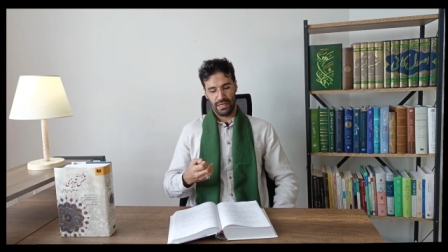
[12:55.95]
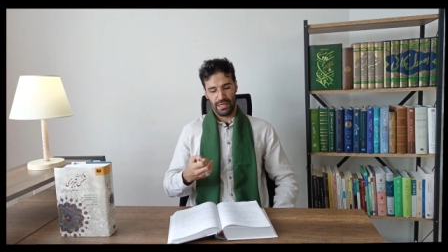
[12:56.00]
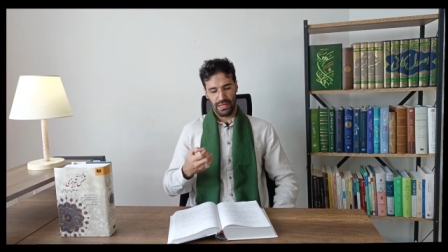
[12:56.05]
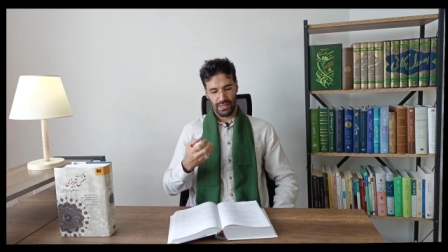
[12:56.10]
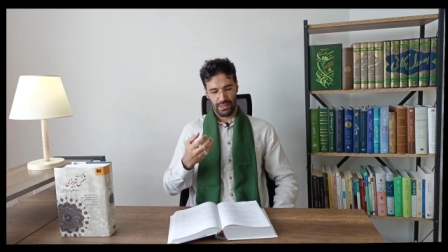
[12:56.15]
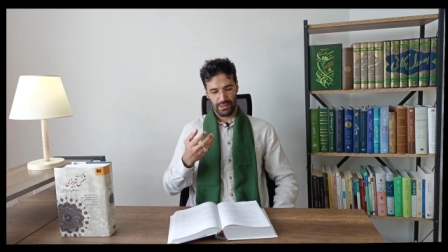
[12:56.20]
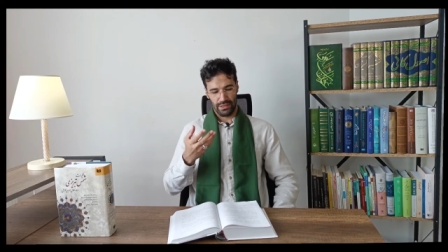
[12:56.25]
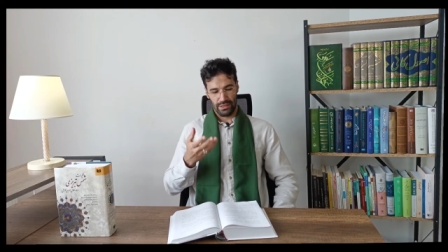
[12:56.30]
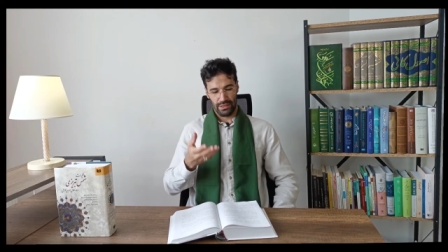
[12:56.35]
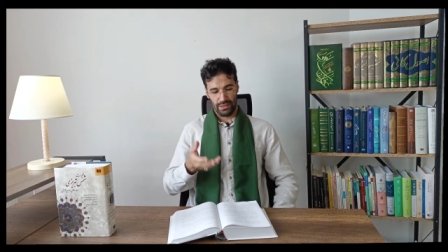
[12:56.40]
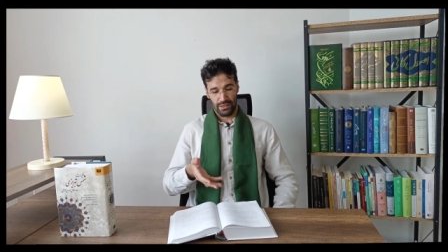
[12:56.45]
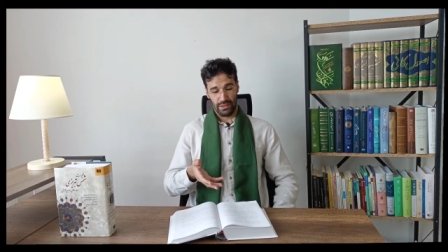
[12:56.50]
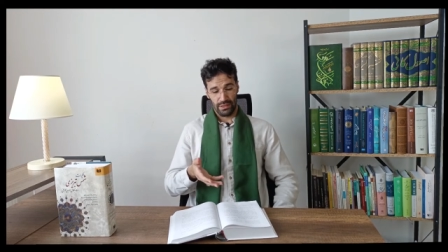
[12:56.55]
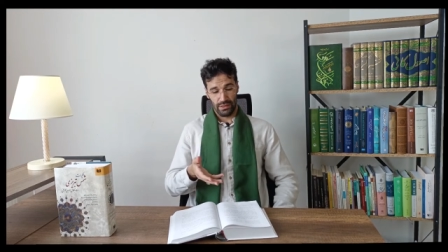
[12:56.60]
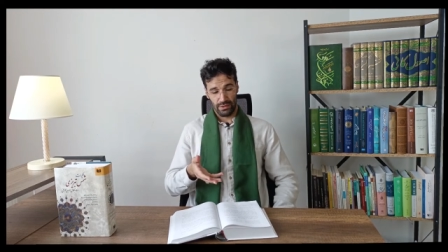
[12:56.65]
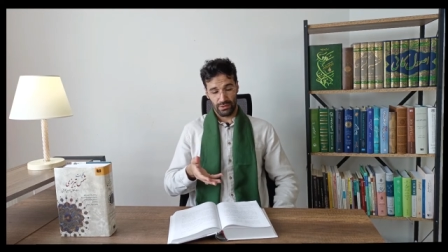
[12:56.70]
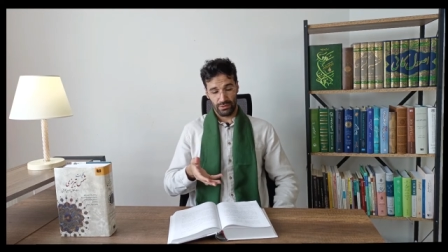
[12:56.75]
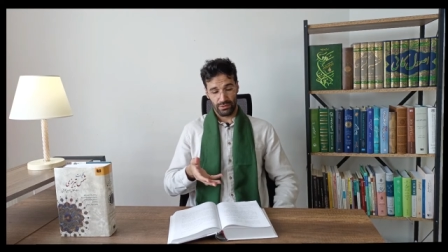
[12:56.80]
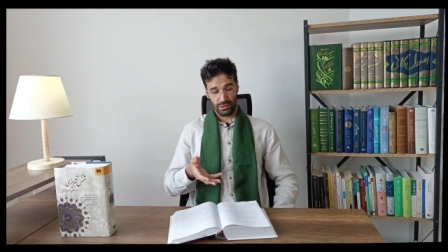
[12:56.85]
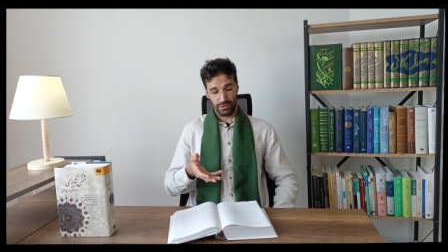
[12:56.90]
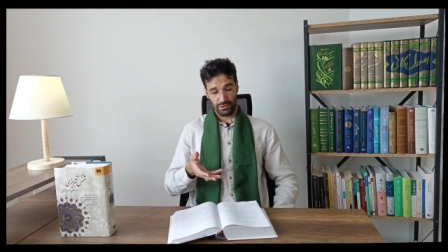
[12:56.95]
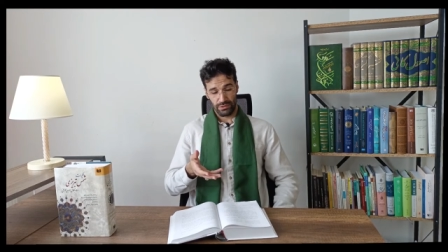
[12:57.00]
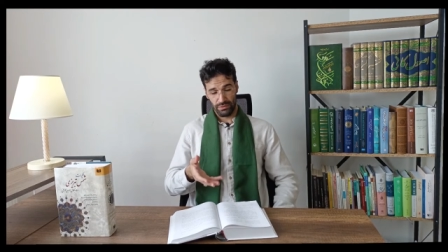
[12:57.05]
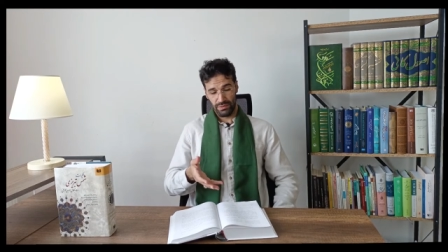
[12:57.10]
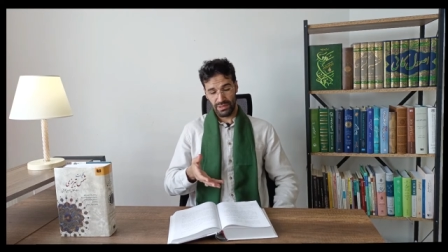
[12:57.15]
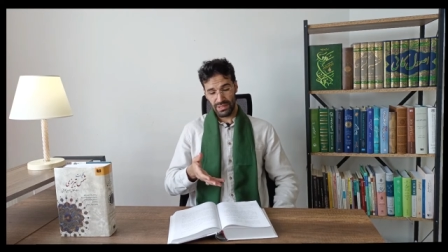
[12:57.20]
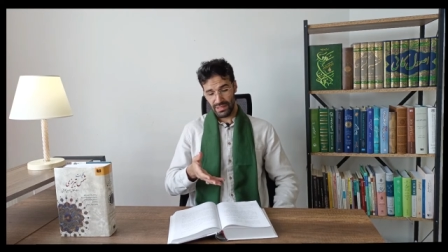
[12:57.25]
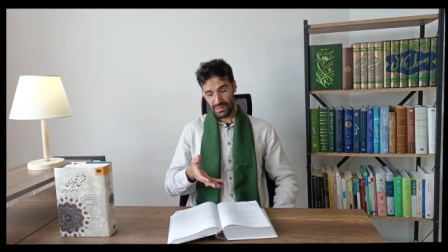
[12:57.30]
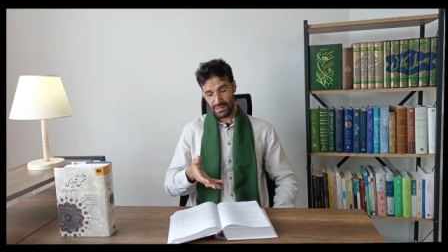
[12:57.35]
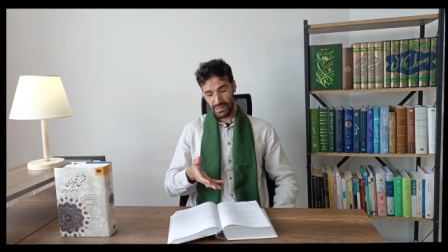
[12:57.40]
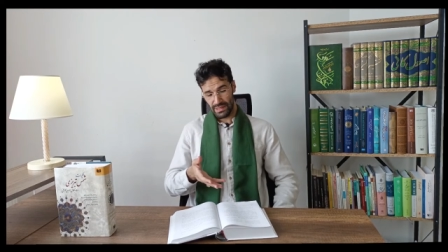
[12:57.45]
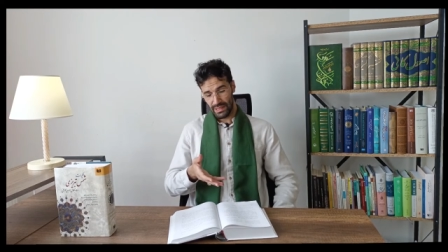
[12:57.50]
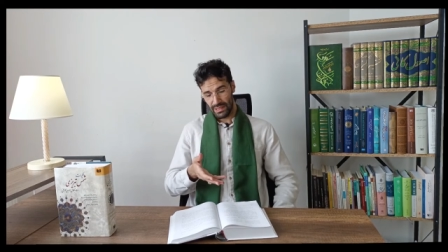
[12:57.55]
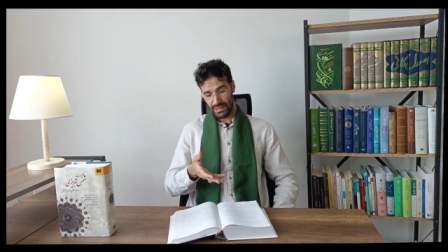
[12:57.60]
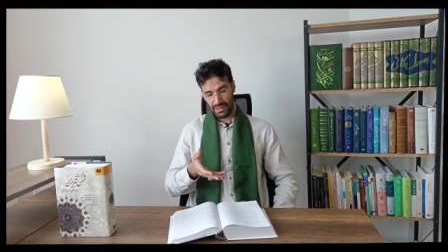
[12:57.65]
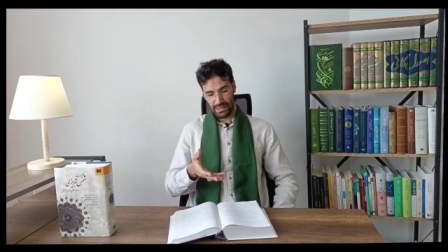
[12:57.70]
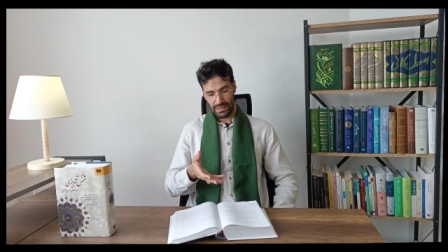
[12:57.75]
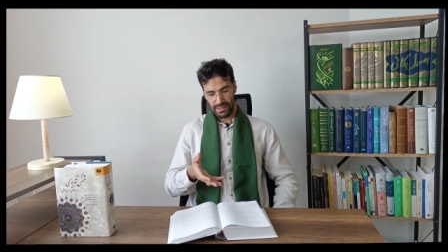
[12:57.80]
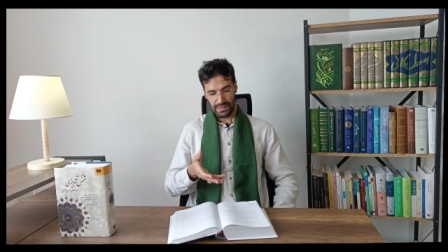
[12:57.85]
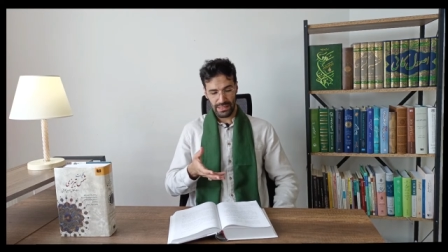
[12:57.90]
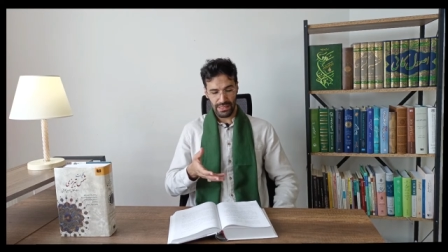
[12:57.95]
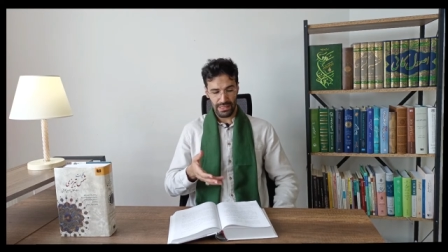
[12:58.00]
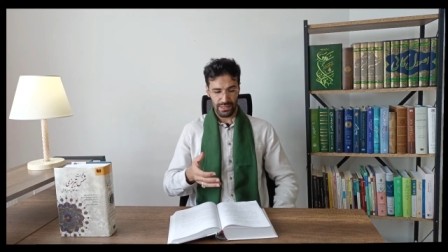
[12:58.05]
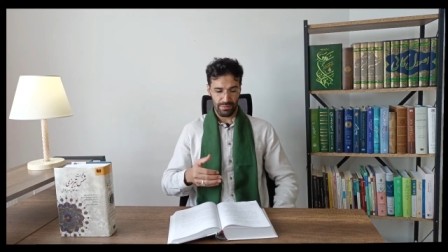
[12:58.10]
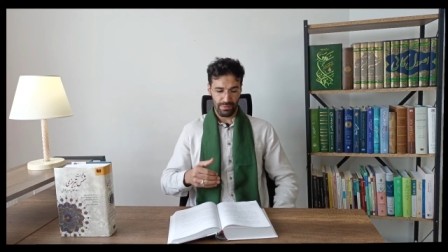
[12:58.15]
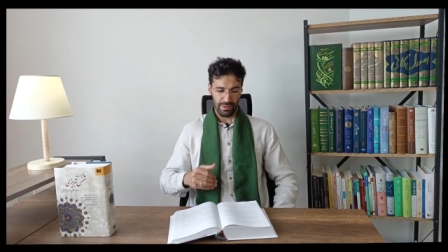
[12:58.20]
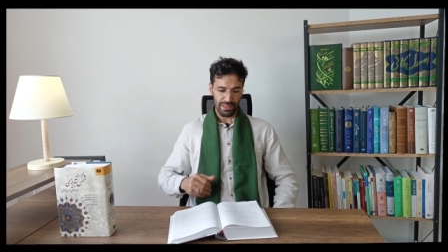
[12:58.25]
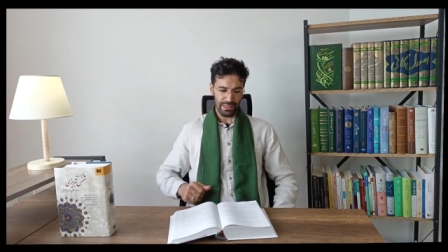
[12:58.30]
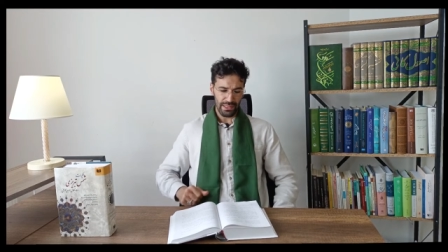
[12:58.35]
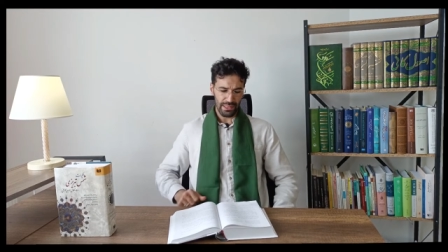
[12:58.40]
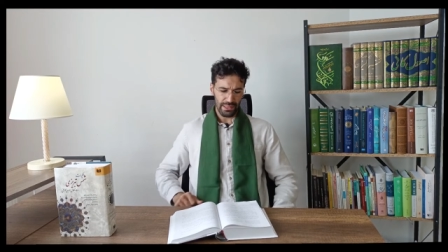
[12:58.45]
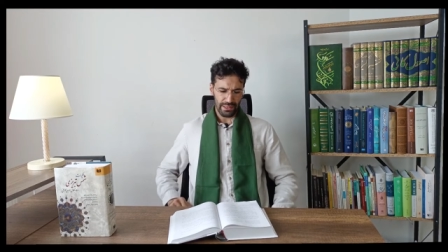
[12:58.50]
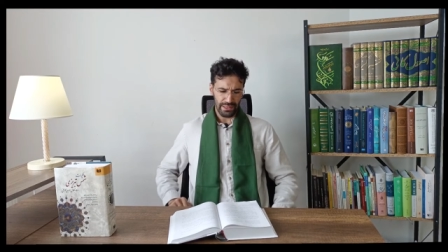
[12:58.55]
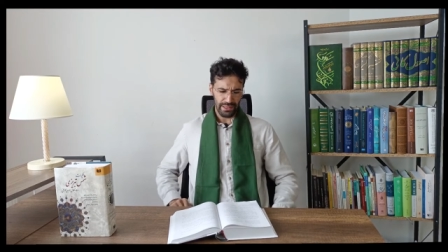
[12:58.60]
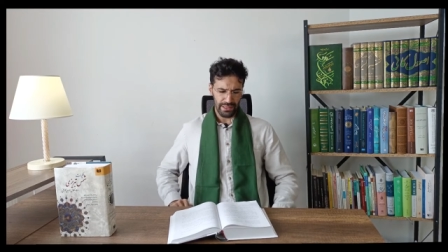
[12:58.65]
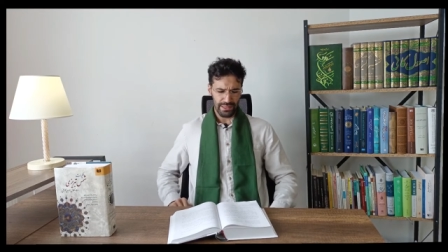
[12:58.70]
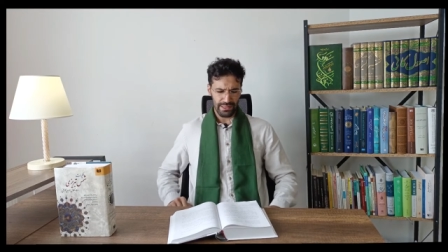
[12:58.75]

And uh, what Rumi is saying is this basically,